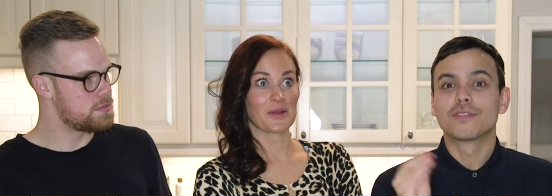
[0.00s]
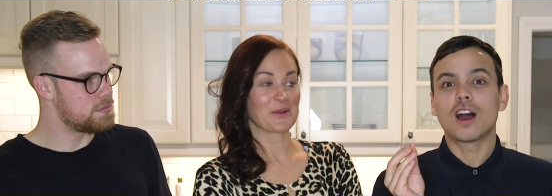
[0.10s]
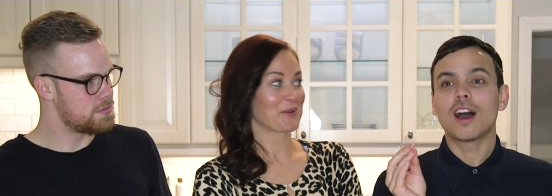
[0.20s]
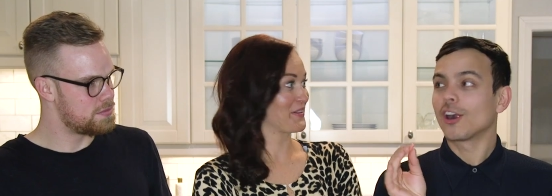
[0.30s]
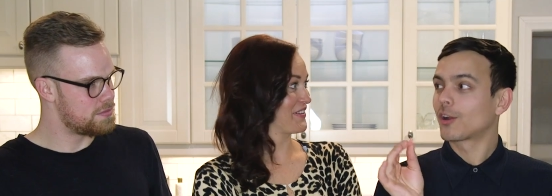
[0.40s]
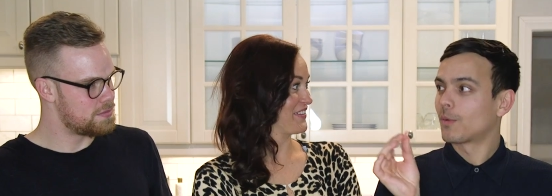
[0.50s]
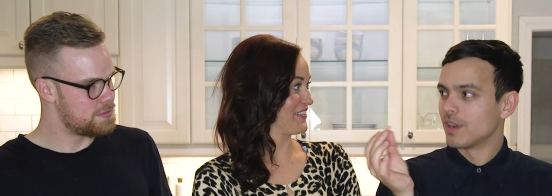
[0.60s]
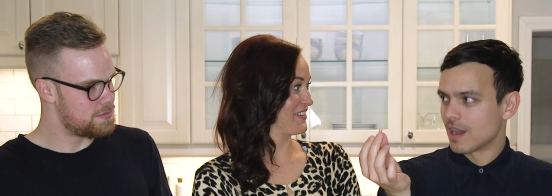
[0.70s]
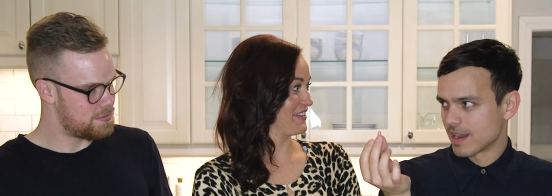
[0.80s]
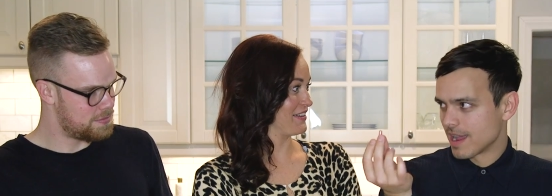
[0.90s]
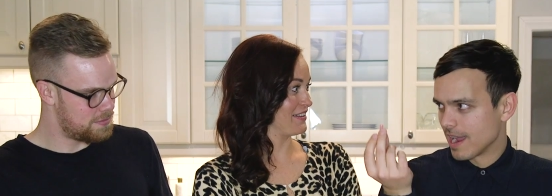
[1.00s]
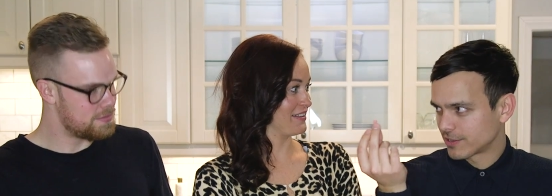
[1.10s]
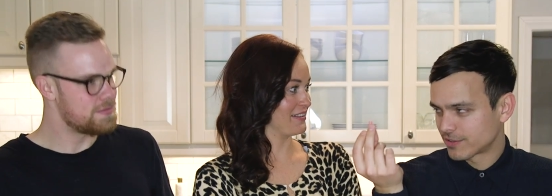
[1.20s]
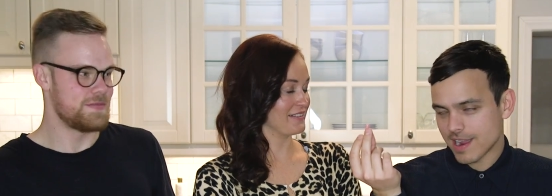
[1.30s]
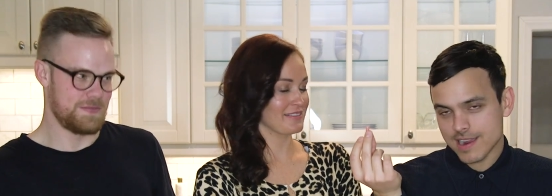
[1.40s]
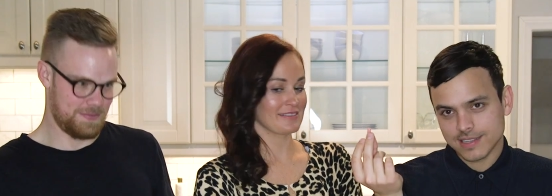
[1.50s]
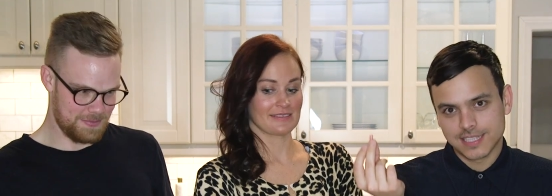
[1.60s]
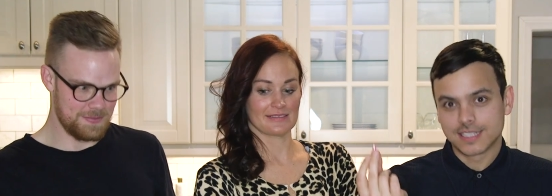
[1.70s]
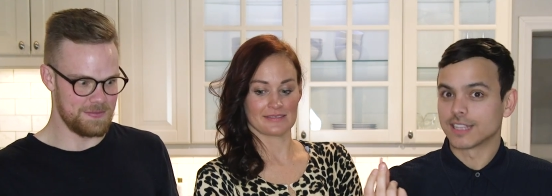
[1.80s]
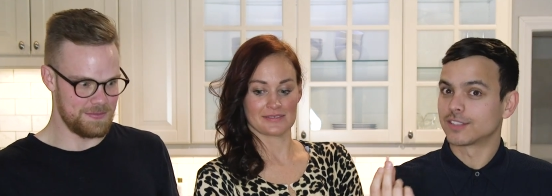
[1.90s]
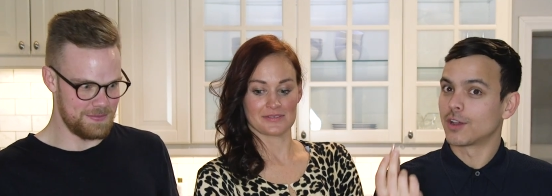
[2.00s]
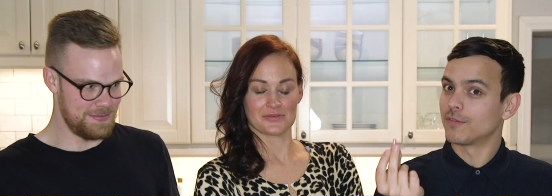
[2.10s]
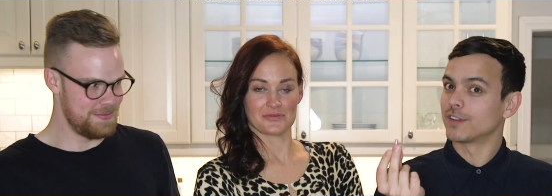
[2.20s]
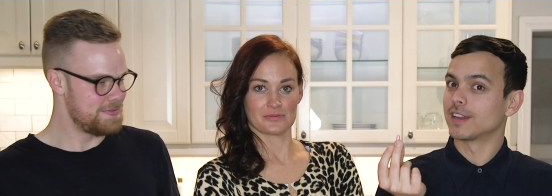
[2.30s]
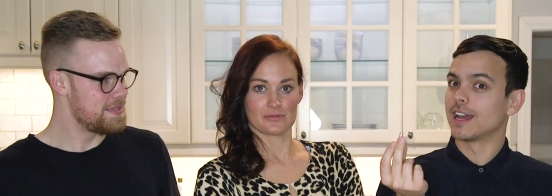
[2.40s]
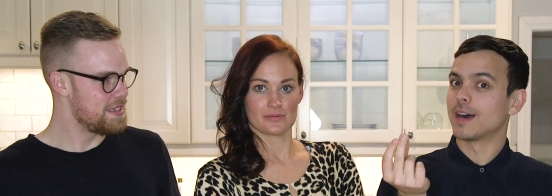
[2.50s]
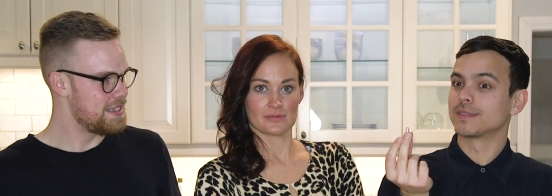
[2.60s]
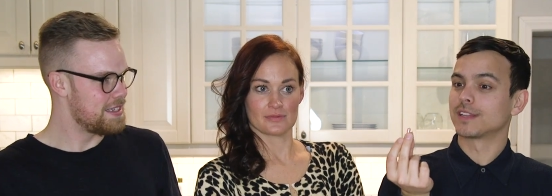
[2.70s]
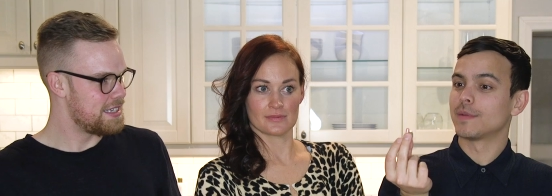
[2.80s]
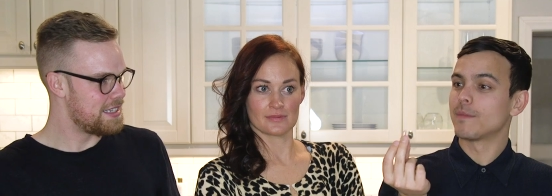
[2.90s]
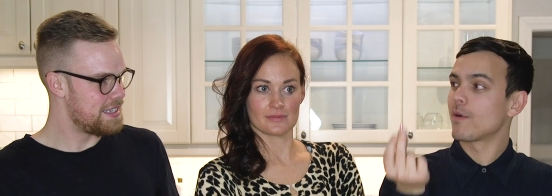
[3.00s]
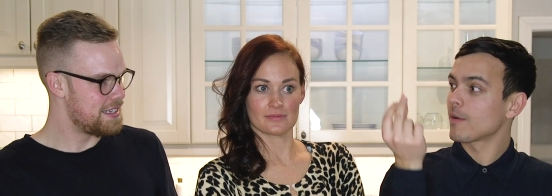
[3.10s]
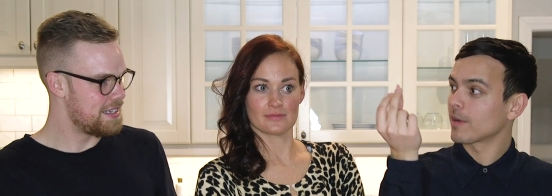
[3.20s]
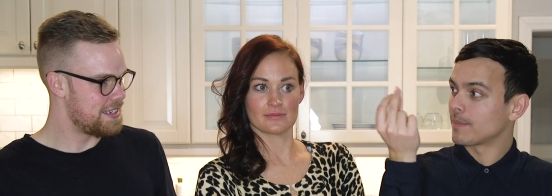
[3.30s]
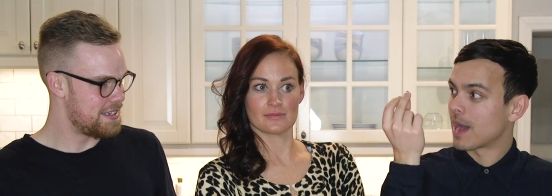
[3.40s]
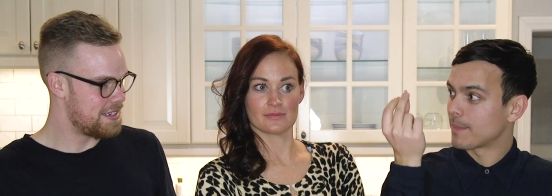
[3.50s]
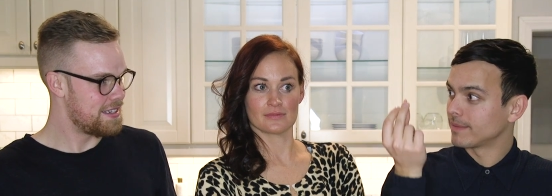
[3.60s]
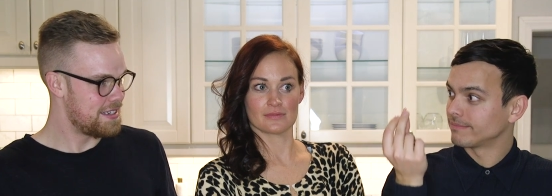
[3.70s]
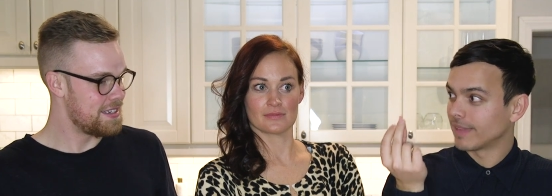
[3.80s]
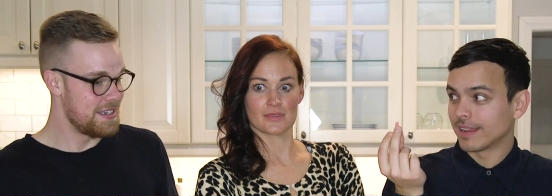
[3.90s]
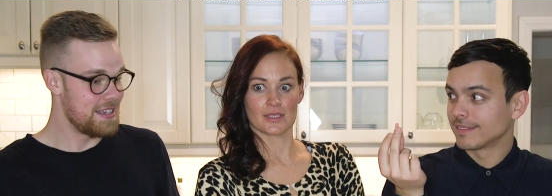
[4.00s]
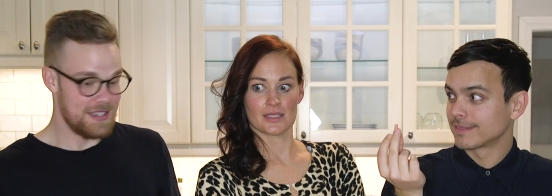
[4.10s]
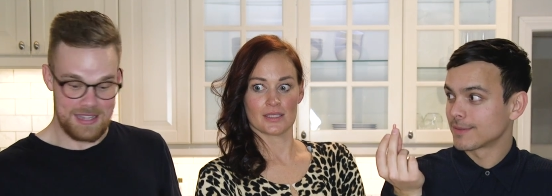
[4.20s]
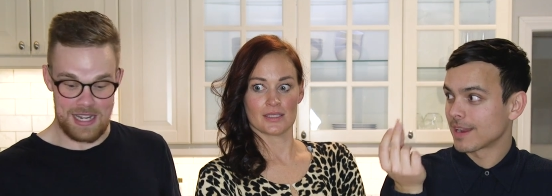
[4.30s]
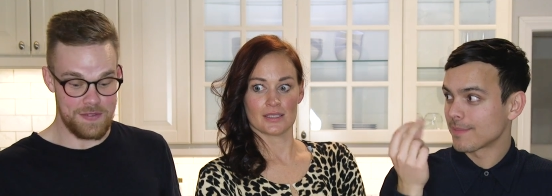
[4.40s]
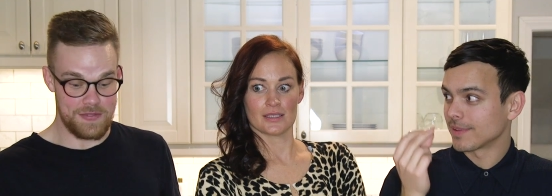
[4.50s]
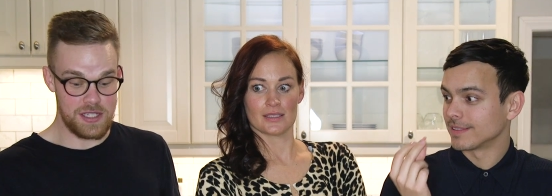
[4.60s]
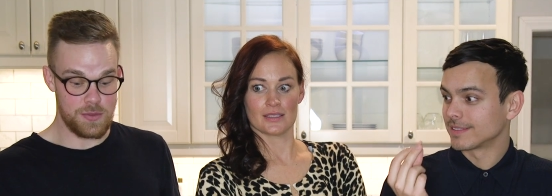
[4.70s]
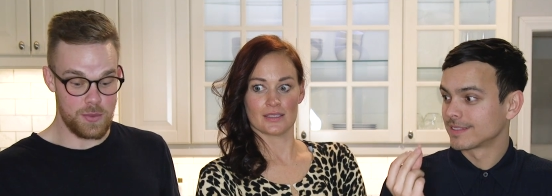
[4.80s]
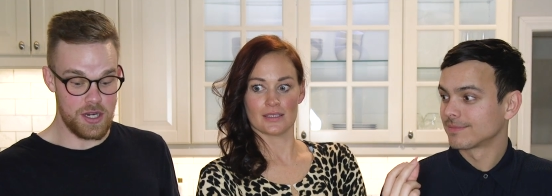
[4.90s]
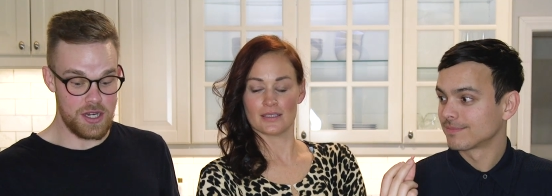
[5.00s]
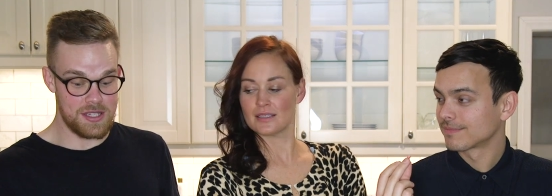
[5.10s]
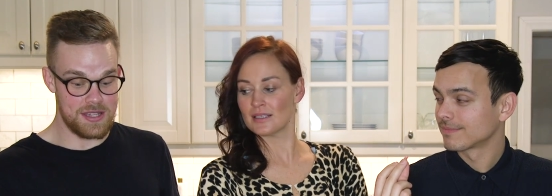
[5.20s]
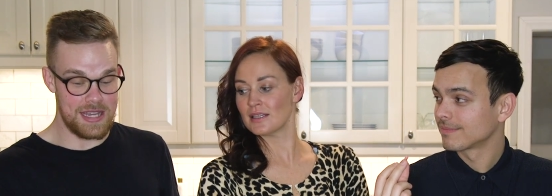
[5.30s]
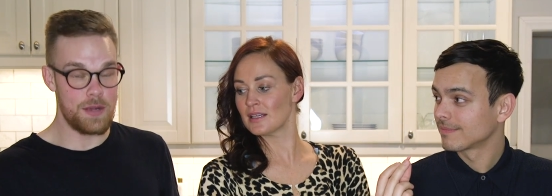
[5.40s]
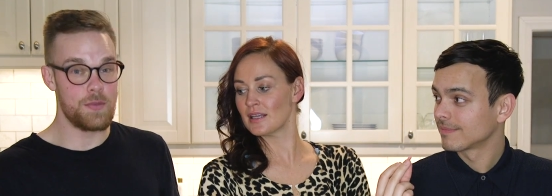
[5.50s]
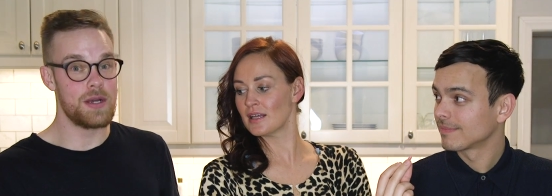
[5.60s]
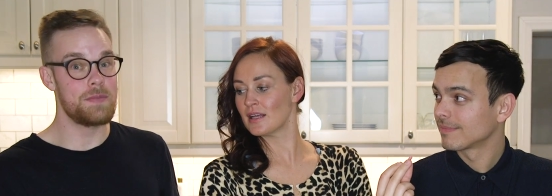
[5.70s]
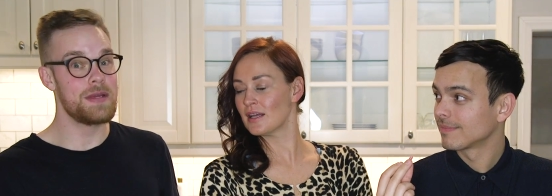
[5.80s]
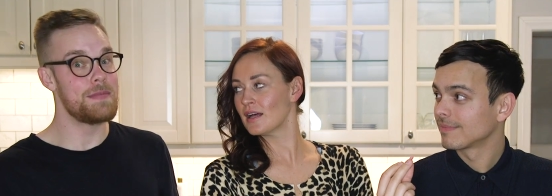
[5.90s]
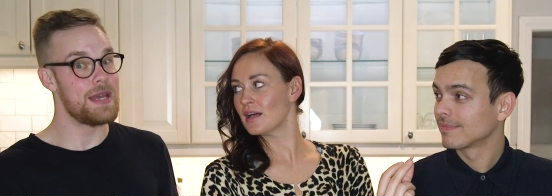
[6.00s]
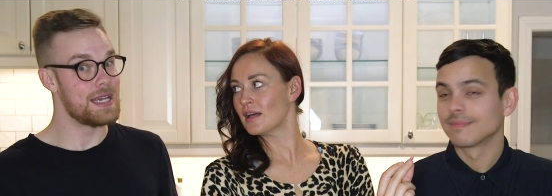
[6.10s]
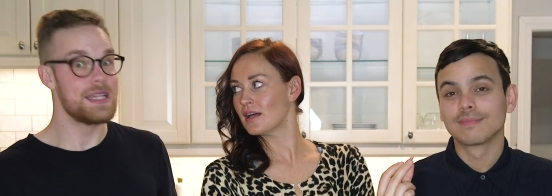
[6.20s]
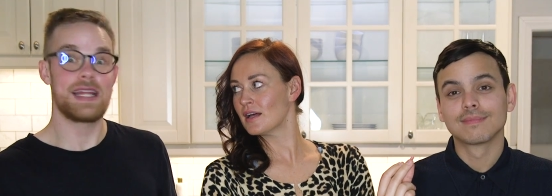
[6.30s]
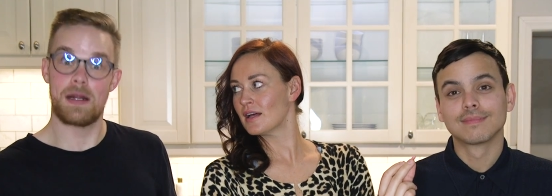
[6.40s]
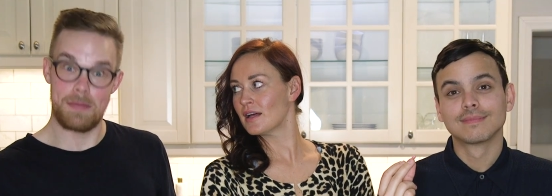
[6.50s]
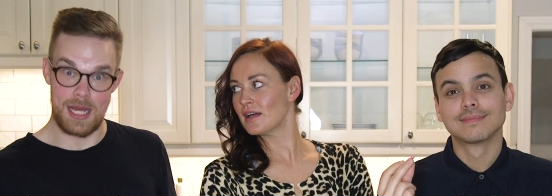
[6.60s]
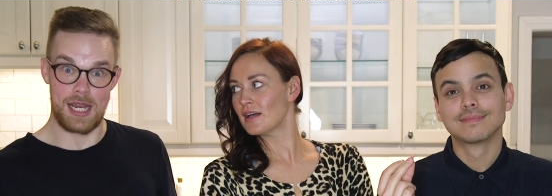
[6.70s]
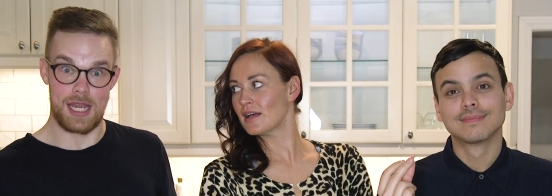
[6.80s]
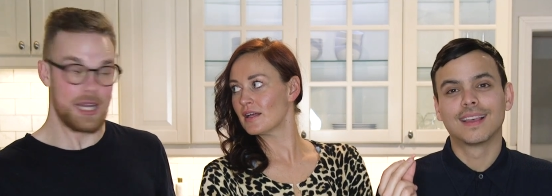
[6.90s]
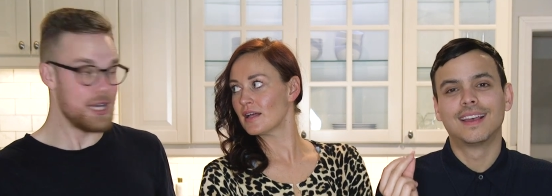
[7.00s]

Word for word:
Speaker 1: So we've got our quinata extract. Mm -hmm. That's mm-hmm. hopefully gonna help us a little bit more. We're
Speaker 2: gonna pop it into And happens. if this works, they will be making their money.